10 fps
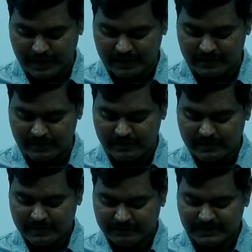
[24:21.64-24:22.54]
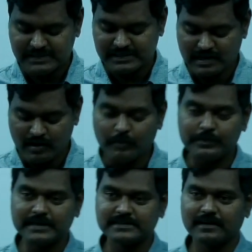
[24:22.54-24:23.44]
manner, which is a
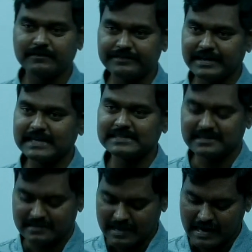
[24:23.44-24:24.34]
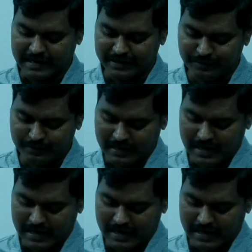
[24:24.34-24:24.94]
combination of text, audio,